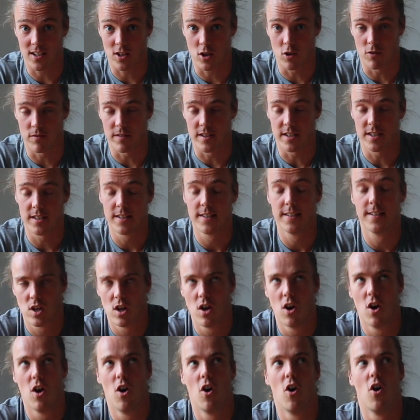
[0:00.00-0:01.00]
COVID.
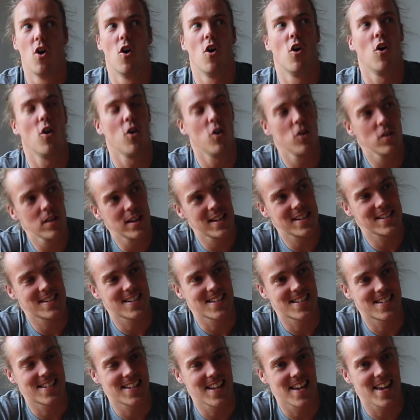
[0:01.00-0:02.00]
All that to
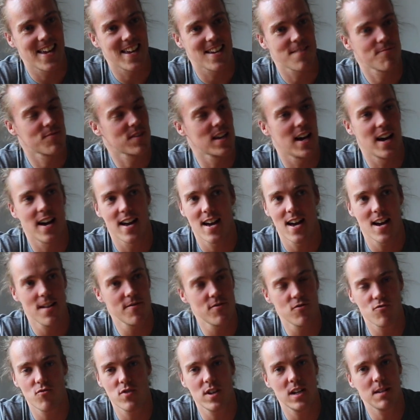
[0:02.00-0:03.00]
say, I
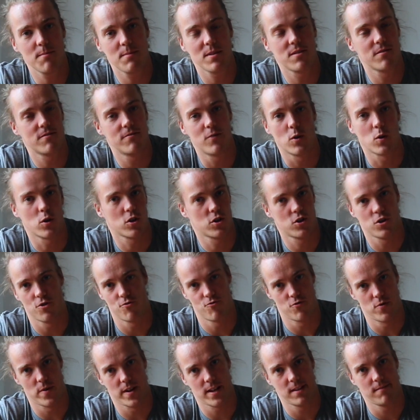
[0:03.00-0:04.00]
haven't really been focused on
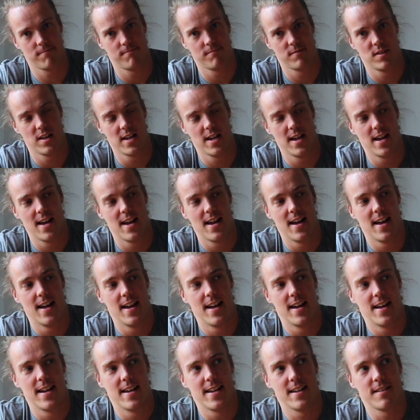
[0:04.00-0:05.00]
rowing.
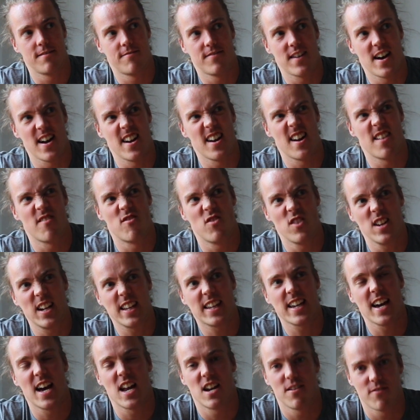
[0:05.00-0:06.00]
In fact, I've really
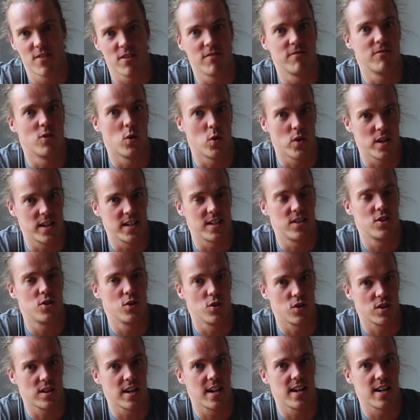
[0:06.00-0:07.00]
kind of avoided
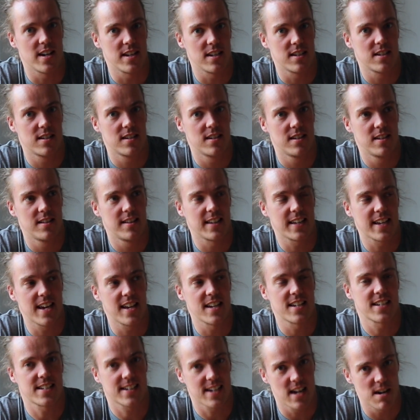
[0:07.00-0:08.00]
2Ks. They kind
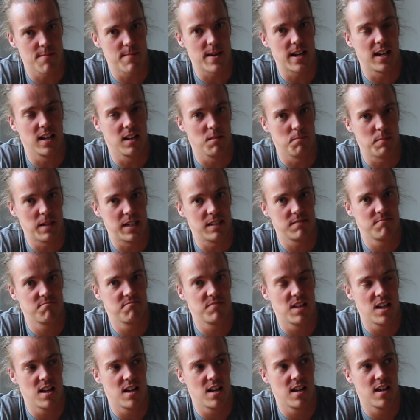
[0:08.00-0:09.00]
of scare me a little bit
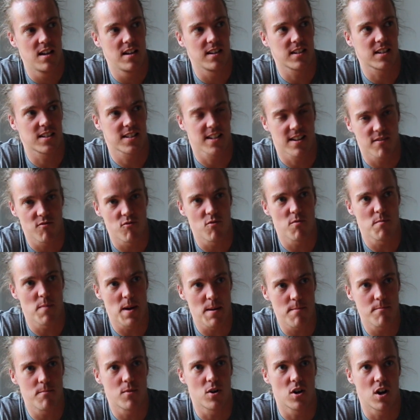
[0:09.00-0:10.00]
because I
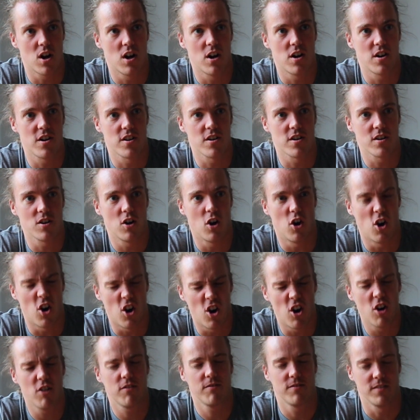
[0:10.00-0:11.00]
remember how
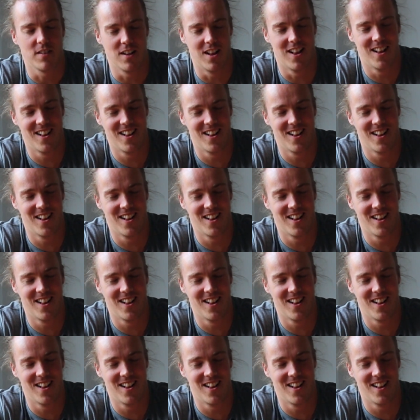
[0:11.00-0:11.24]
awful